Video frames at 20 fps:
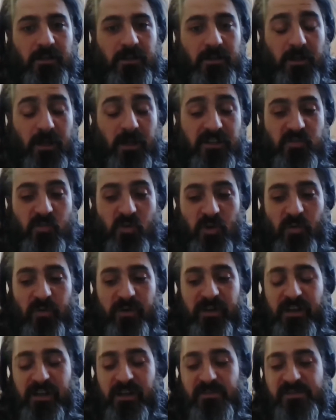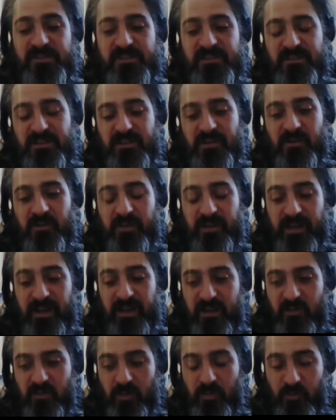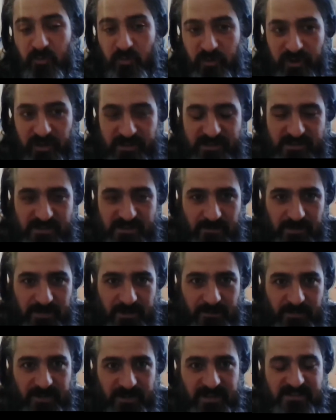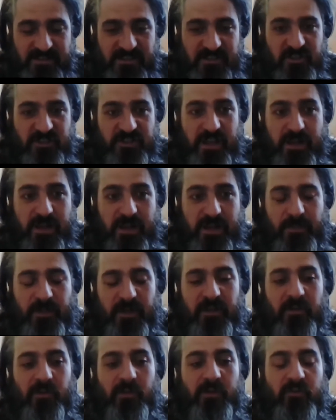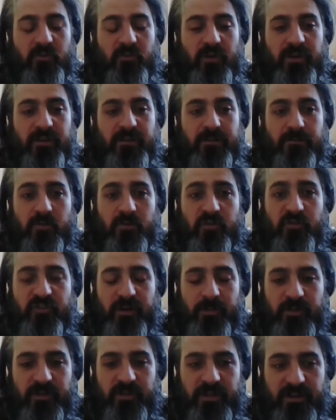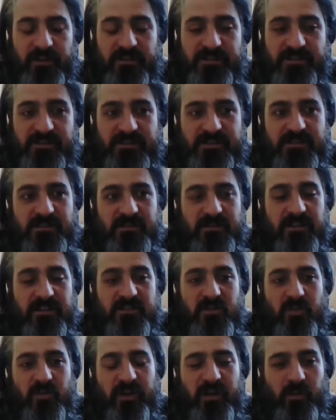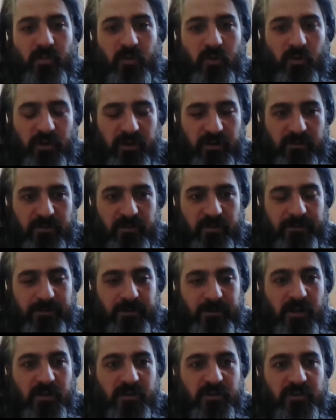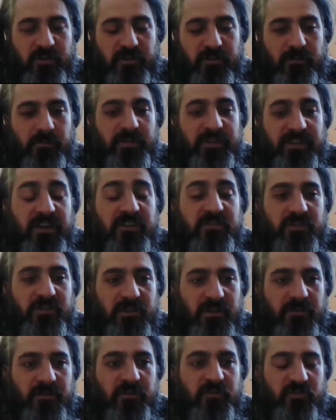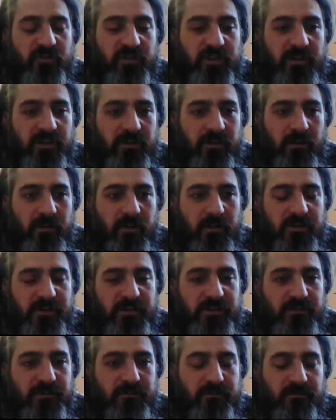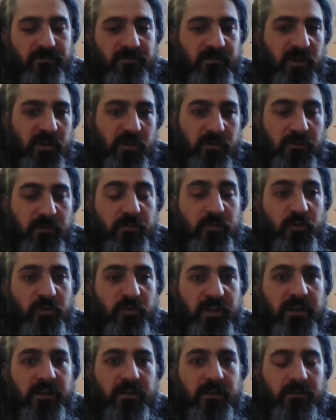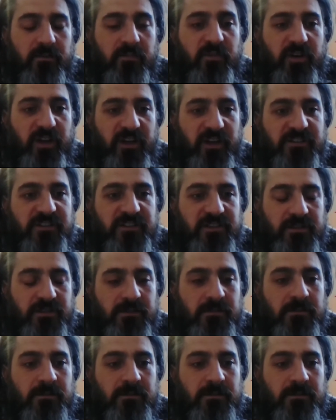lots more when it comes to, the annual pruning and stuff like that, but that's the shaping you were doing in the first couple of years. That's quite important for the long-term potential of your tree and your long-term, fruiting and production.